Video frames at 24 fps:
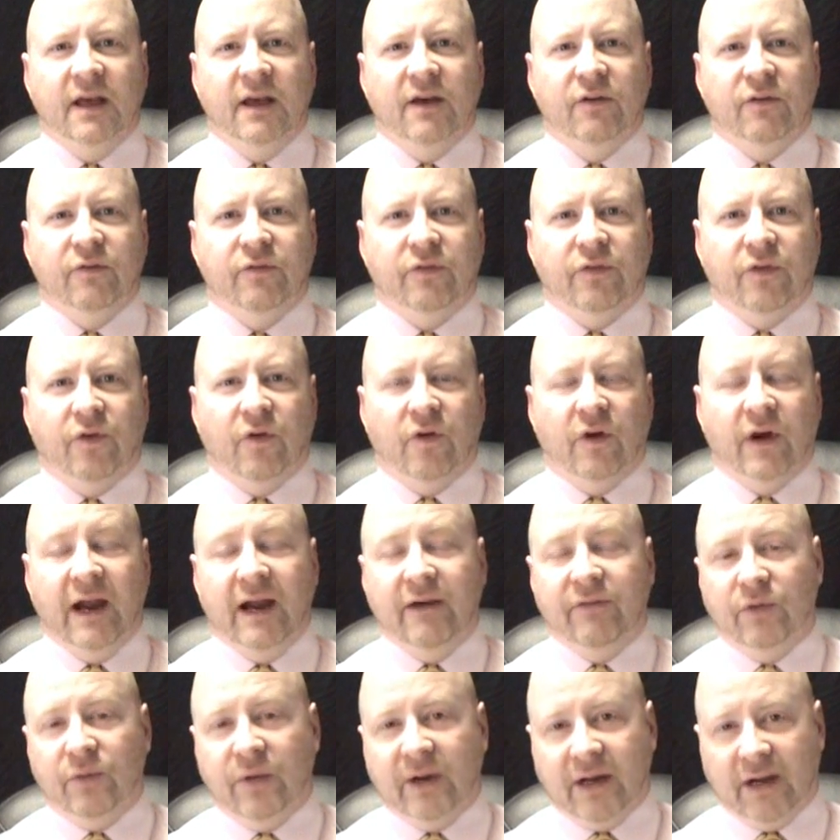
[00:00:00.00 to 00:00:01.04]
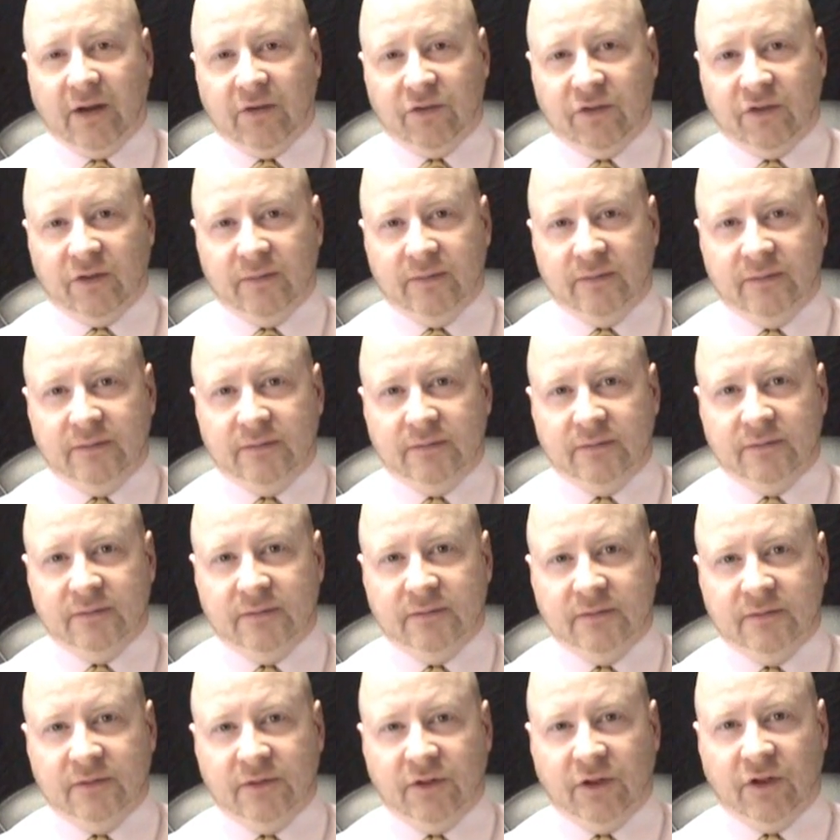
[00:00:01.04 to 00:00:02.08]
for everyone else
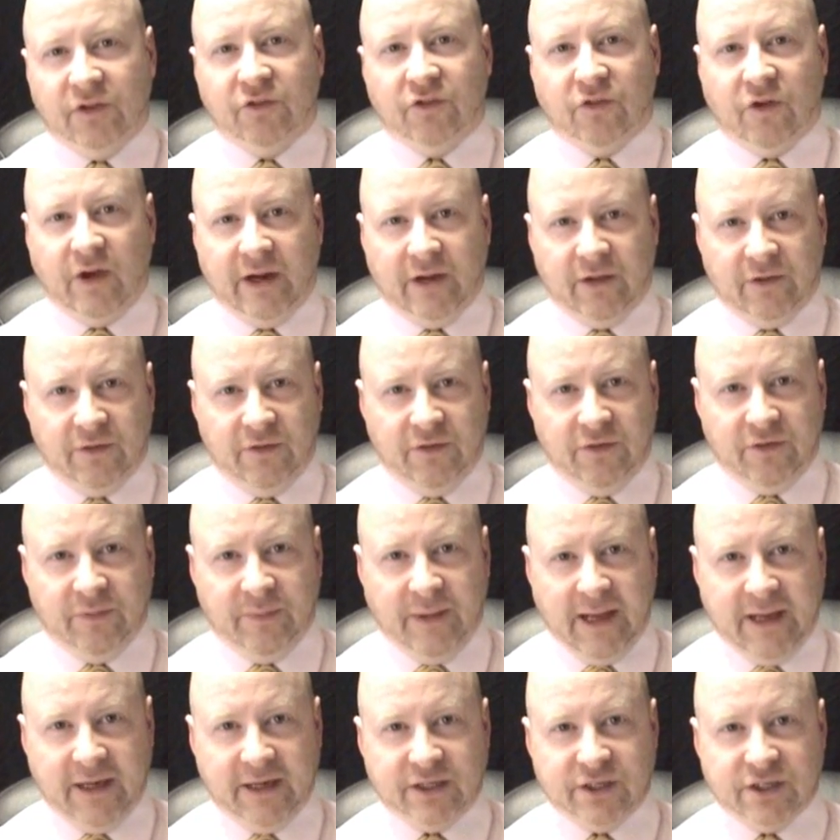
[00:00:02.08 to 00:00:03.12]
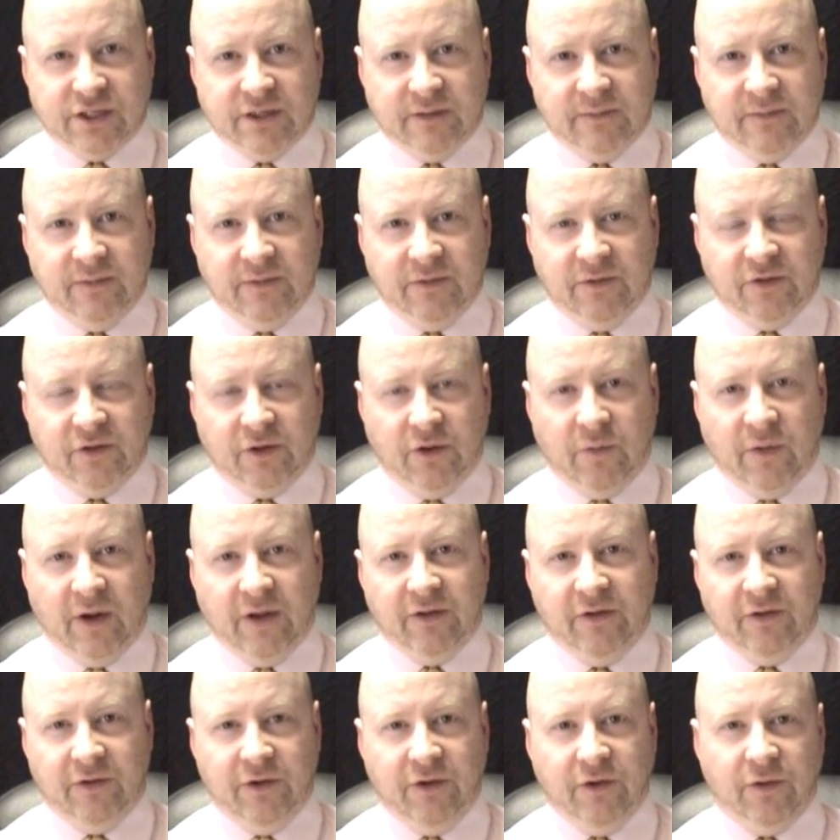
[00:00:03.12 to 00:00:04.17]
that's trying to learn Spanish, so
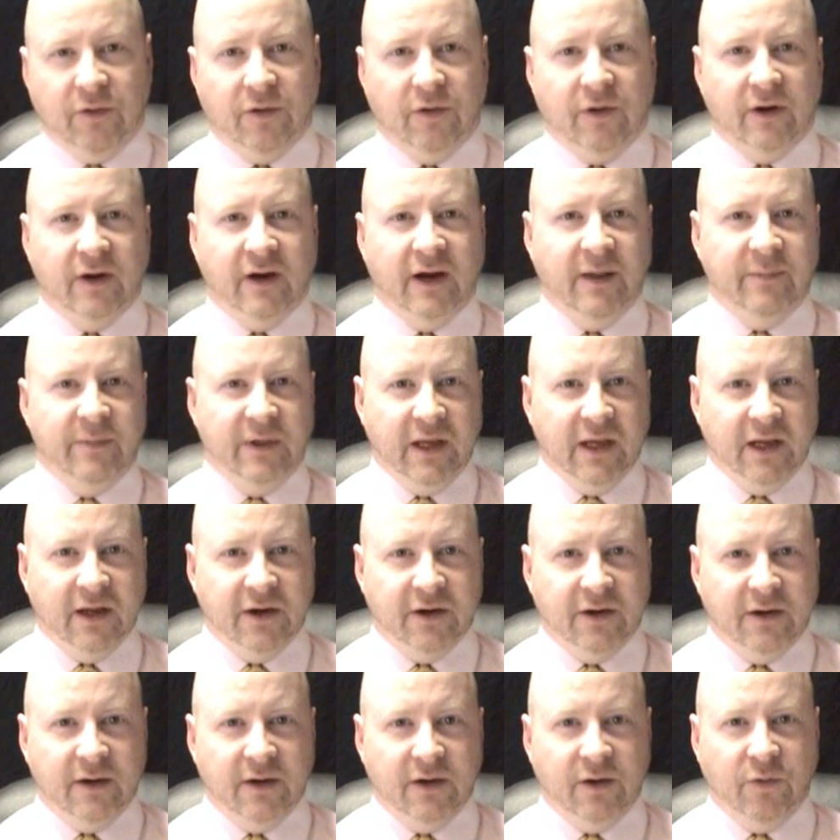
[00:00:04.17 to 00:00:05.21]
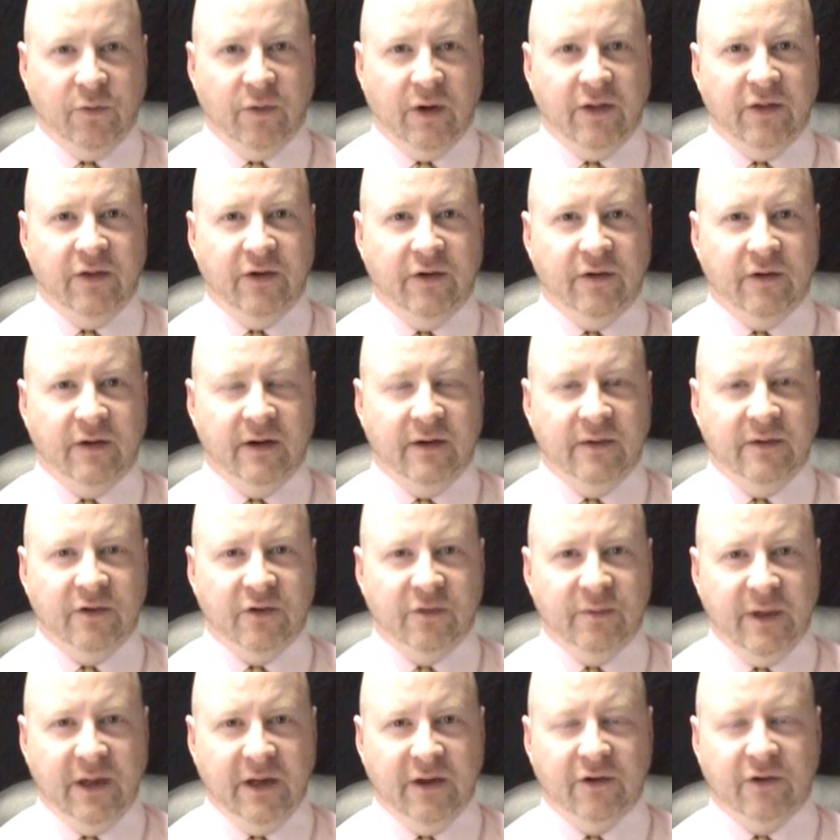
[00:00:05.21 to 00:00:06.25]
whether you're a beginner, whether you're an
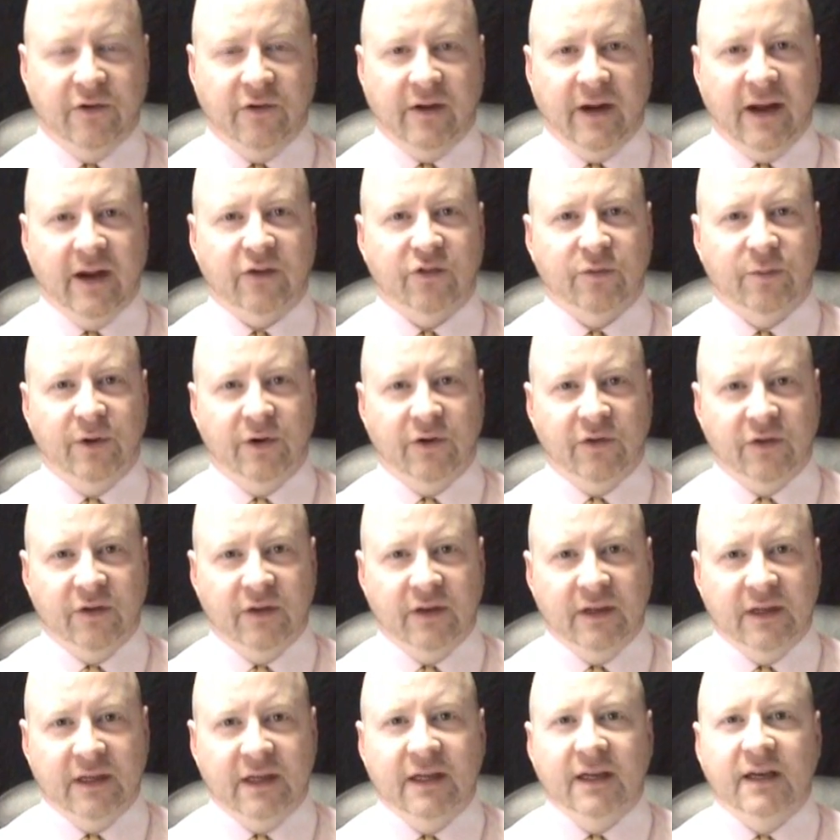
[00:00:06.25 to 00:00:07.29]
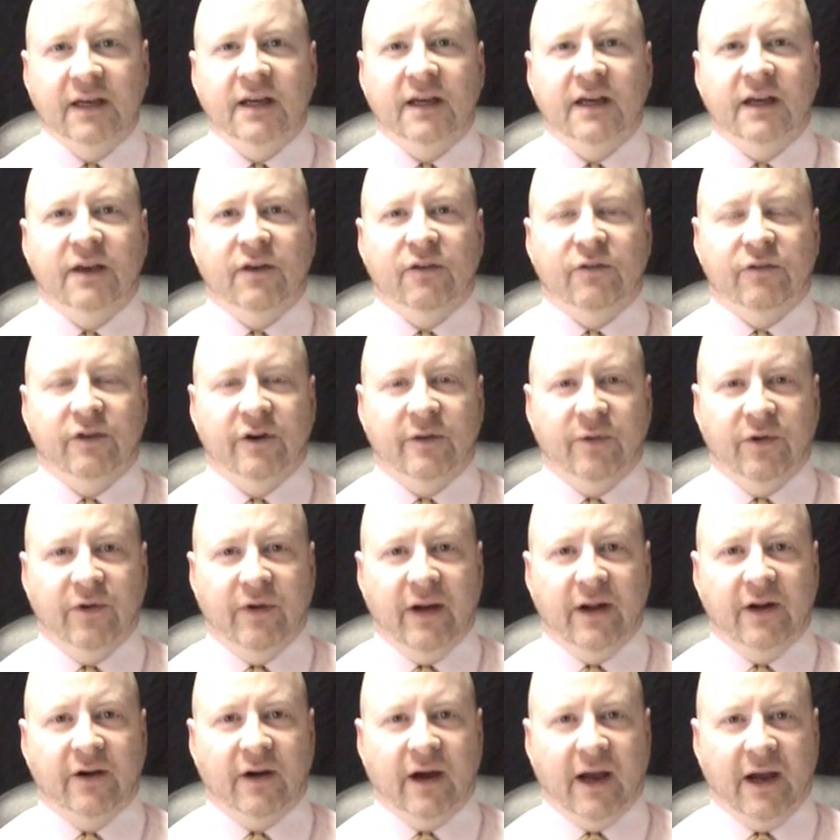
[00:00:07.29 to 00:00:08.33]
intermediate or an expert,
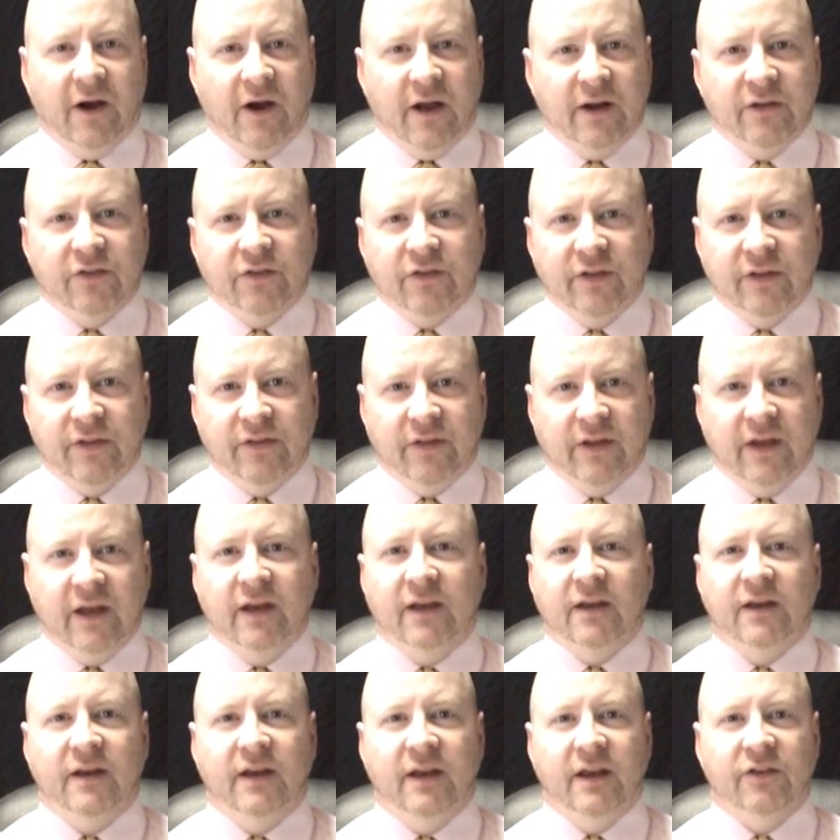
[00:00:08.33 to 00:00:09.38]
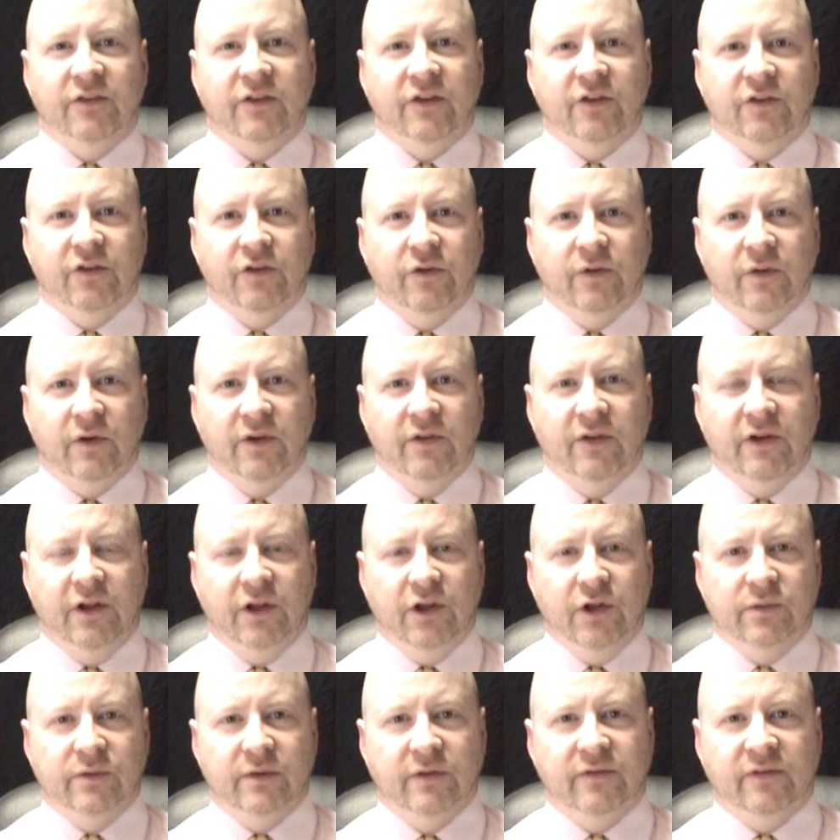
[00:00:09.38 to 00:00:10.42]
Verbarrator, I honestly think, is a tool that
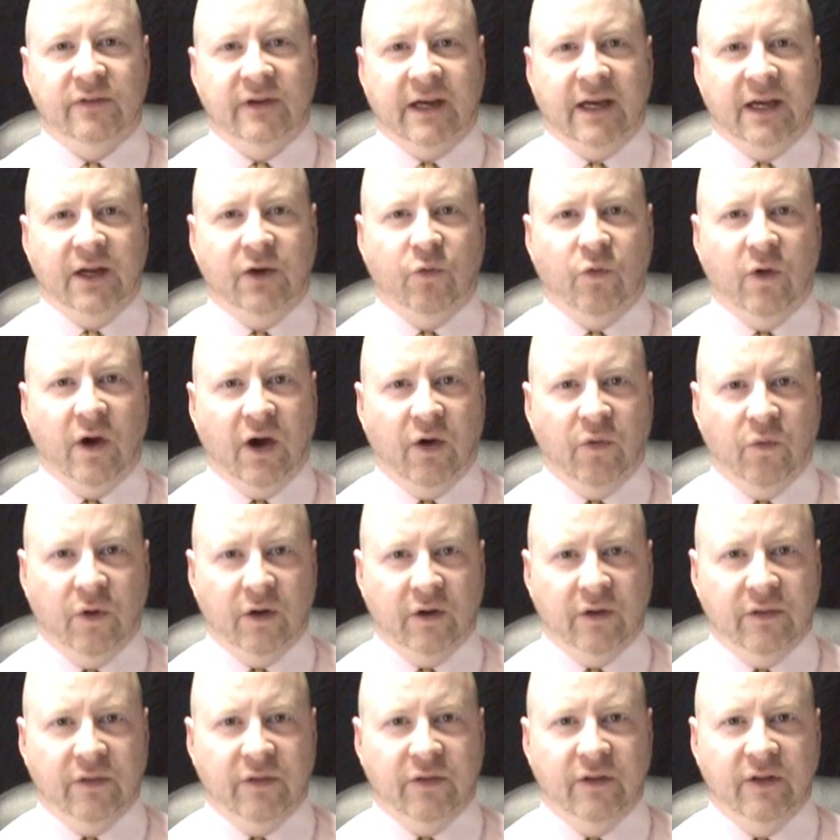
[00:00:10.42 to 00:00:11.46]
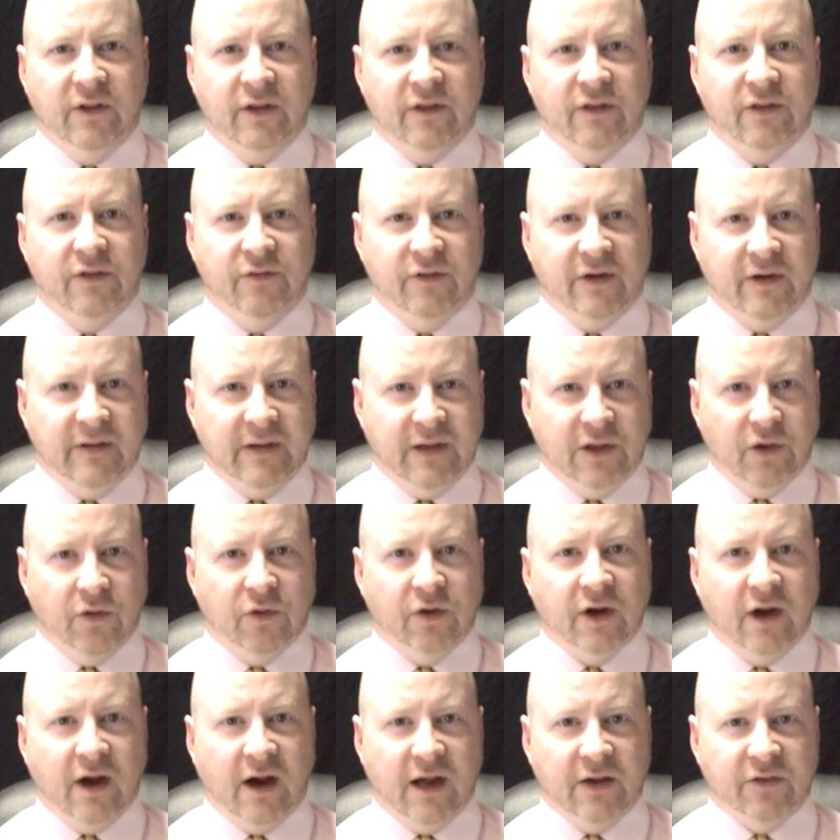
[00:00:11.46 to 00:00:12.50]
you will find well worth the very low
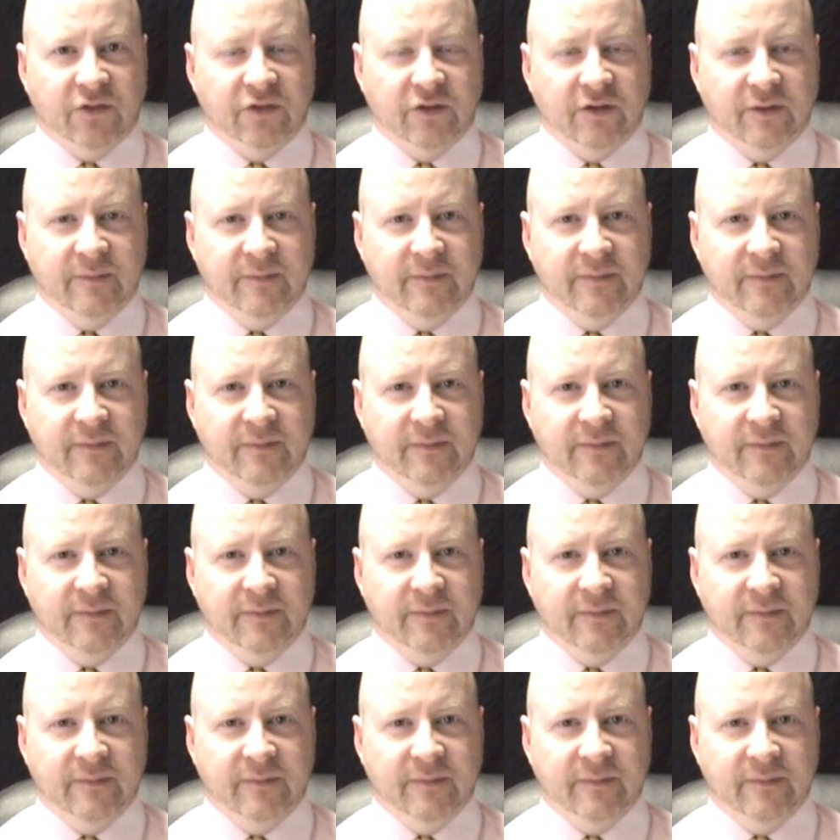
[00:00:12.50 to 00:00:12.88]
cost.